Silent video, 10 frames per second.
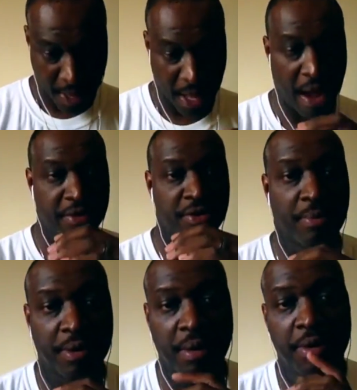are you
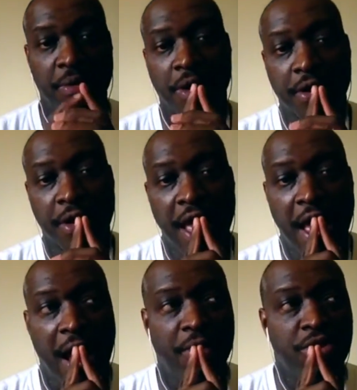going to come to work?
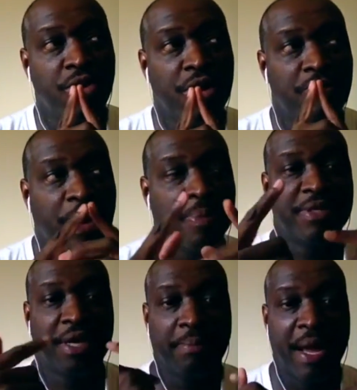How are you going to
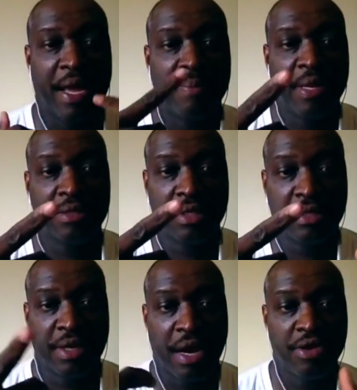represent my
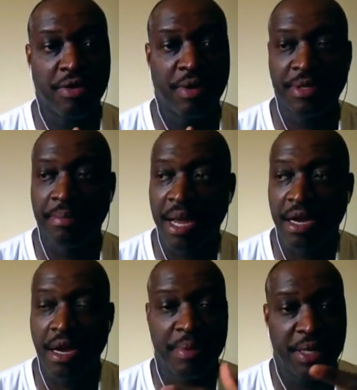business? How are you going to represent my
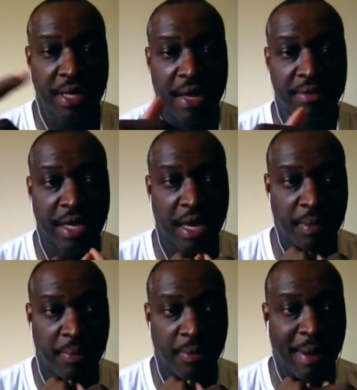company to outside
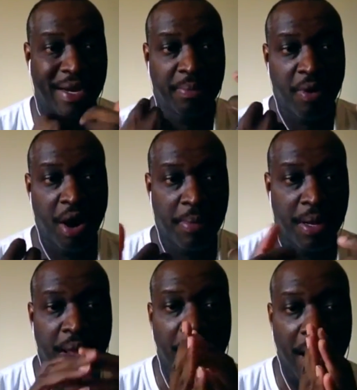people, my department?
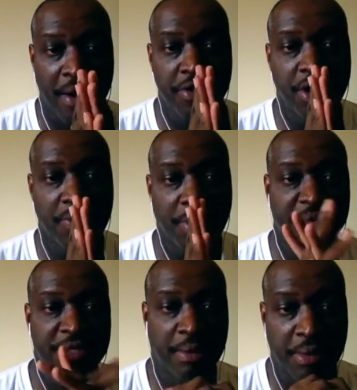How are you going to
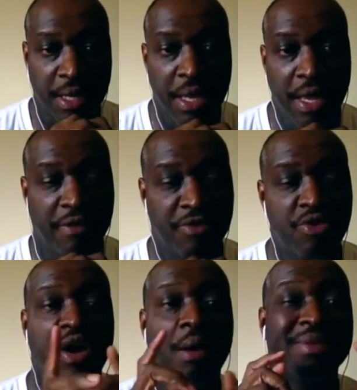represent me if you
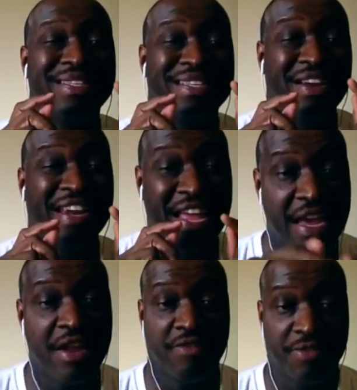come into an
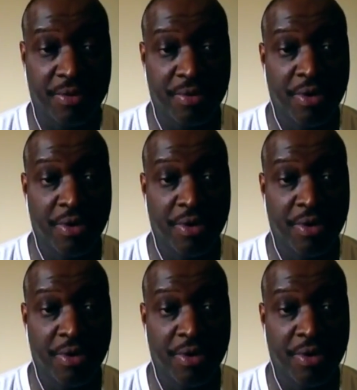interview